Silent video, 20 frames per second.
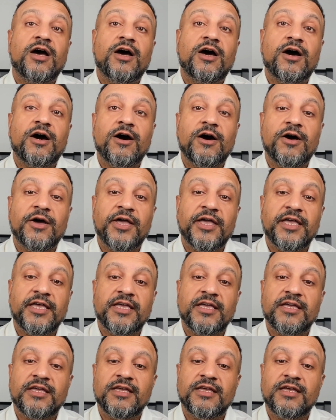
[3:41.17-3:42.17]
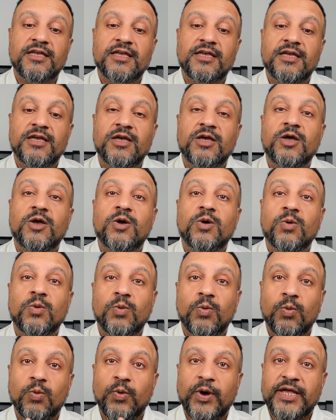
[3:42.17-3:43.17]
I
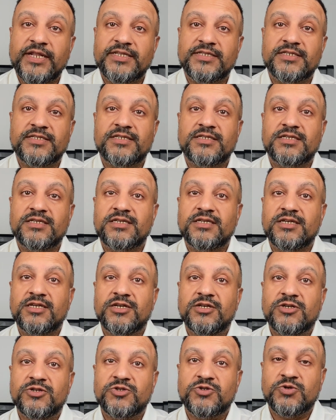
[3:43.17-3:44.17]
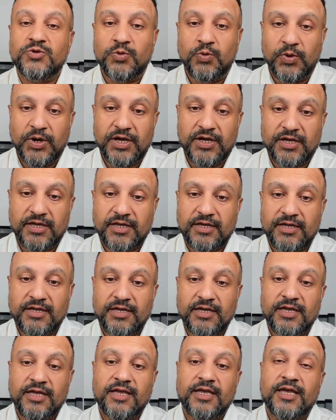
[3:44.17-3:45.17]
went to work
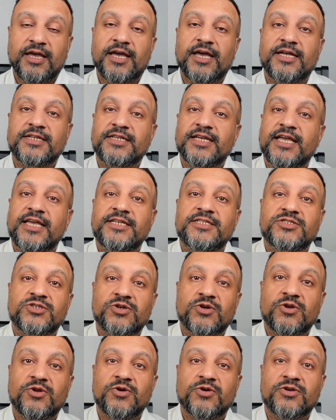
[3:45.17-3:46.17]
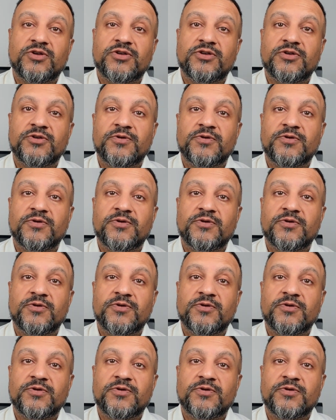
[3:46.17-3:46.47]
at 8 o'clock.